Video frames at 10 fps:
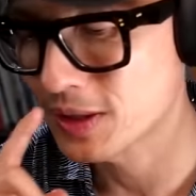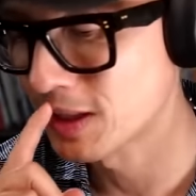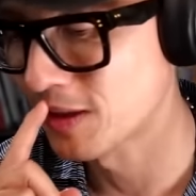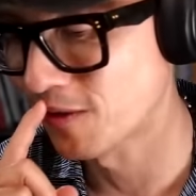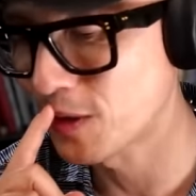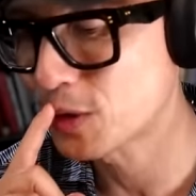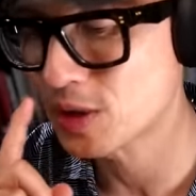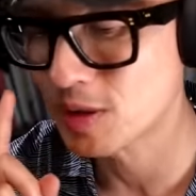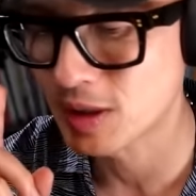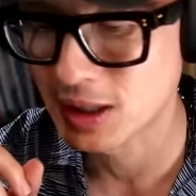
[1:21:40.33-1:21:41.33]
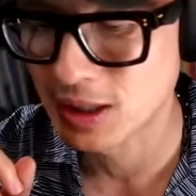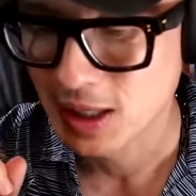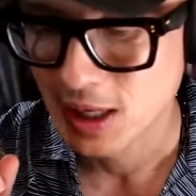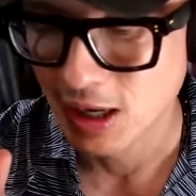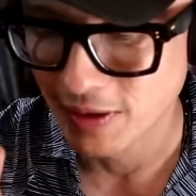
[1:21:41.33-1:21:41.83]
of the future
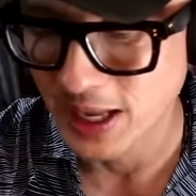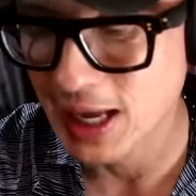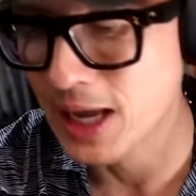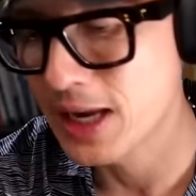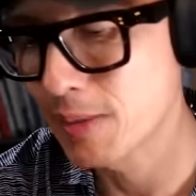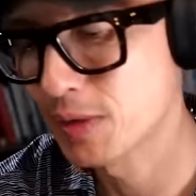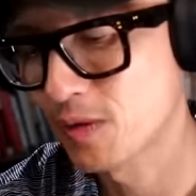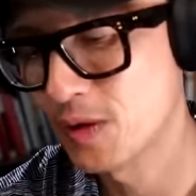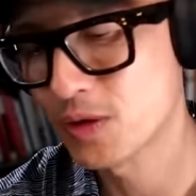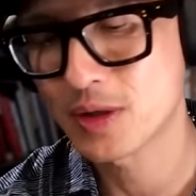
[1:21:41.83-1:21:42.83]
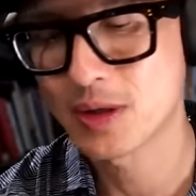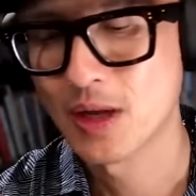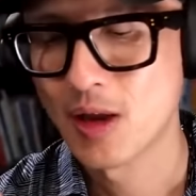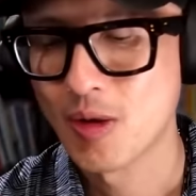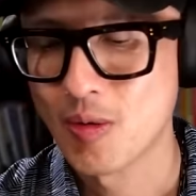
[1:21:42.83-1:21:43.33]
of an AI enabled future
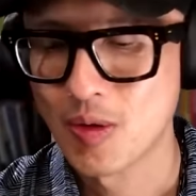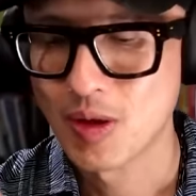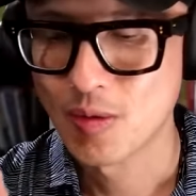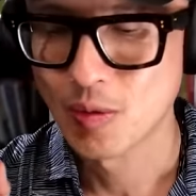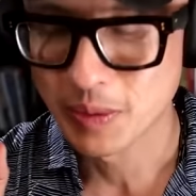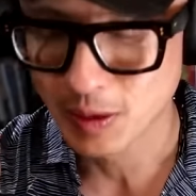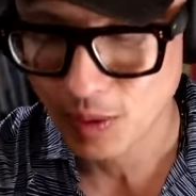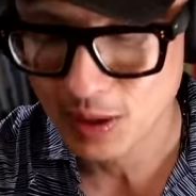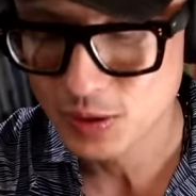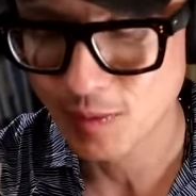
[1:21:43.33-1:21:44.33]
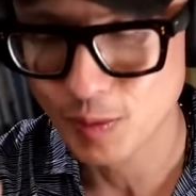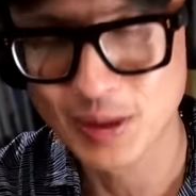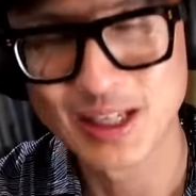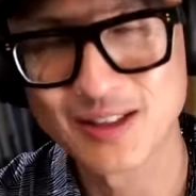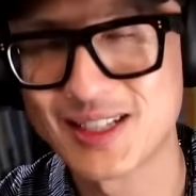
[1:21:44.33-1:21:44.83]
will be the ones who have
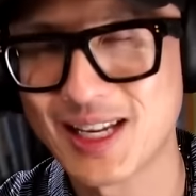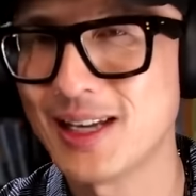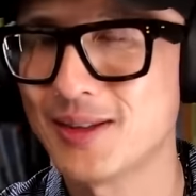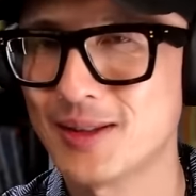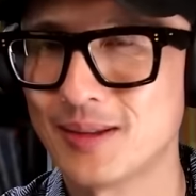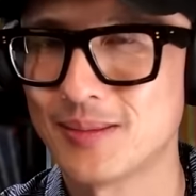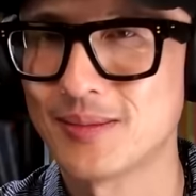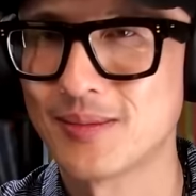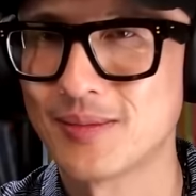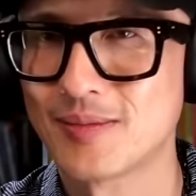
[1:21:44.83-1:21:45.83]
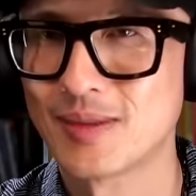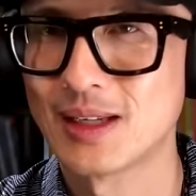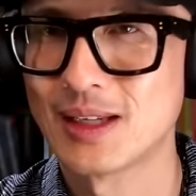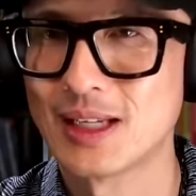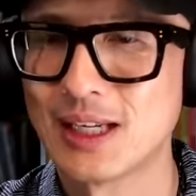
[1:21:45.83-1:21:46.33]
really good taste.
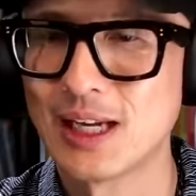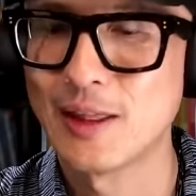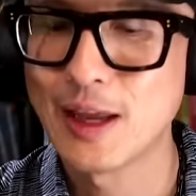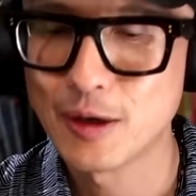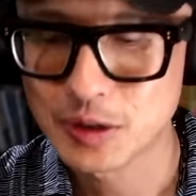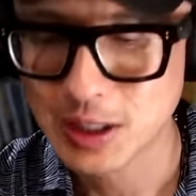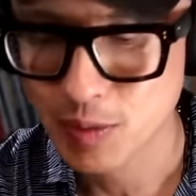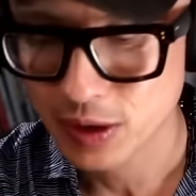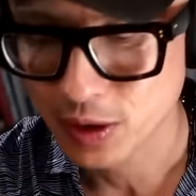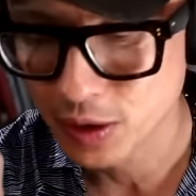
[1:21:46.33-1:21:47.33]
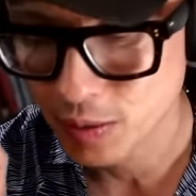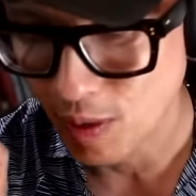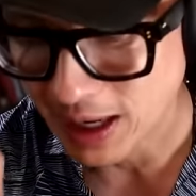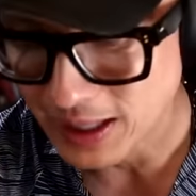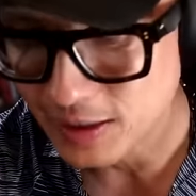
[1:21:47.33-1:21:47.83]
They understand what good
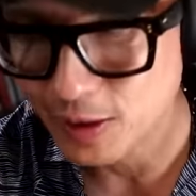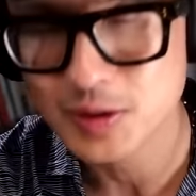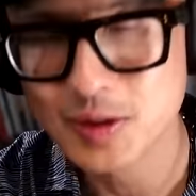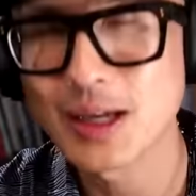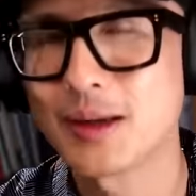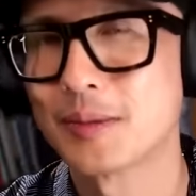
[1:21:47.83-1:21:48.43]
writing looks like,